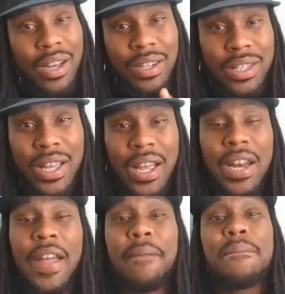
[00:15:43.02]

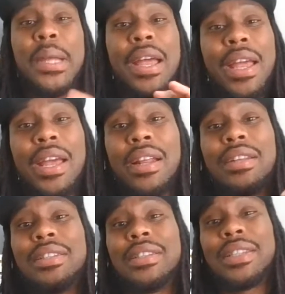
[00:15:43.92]
Understand that.
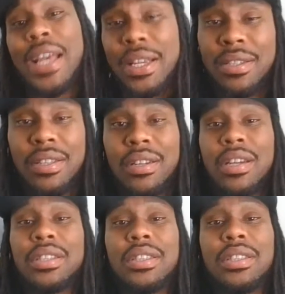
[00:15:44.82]
And it's a tax
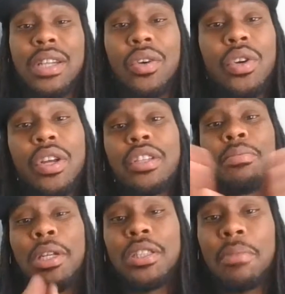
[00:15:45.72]
deduction. So
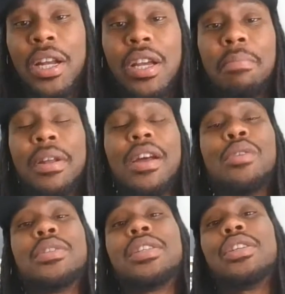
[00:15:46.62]
split your money up in
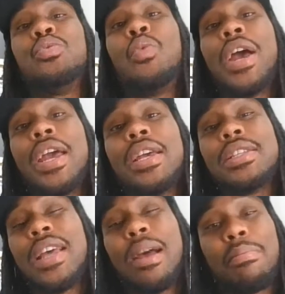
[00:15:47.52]
those six
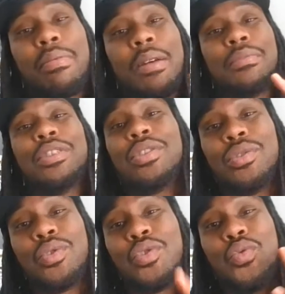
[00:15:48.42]
ways, and I promise
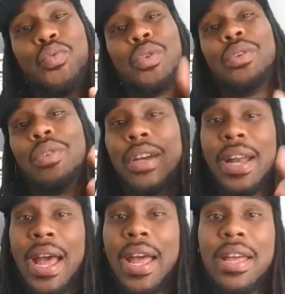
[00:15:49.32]
you, you will
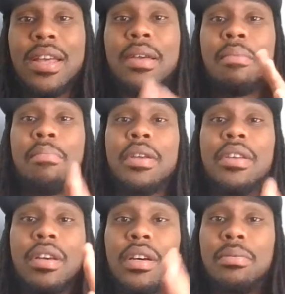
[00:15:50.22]
not
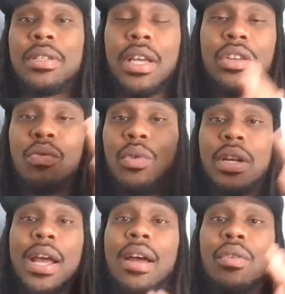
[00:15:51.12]
be upset. You will
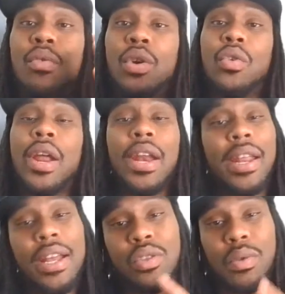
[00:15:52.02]
not regret it.
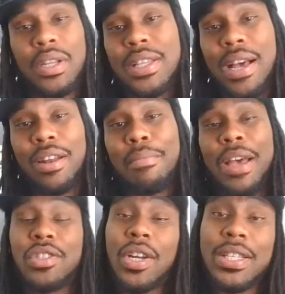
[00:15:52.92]
And that's what it's all
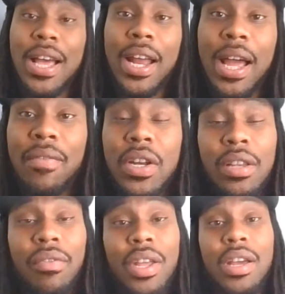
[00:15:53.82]
about. So that's all I got for
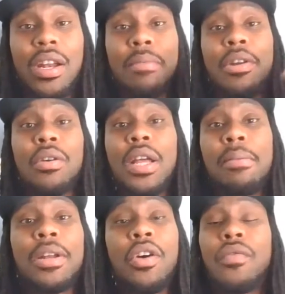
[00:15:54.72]
this video. Let me know
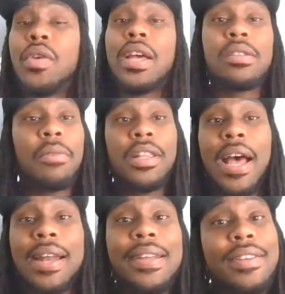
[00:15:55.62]
down below if you have some other
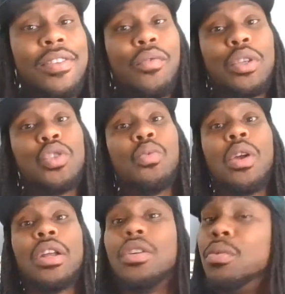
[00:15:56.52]
ideas of what you
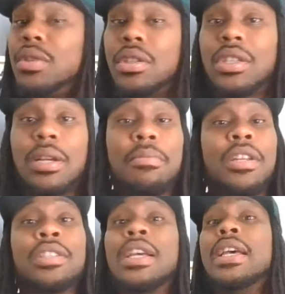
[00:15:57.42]
want to do with your stimulus.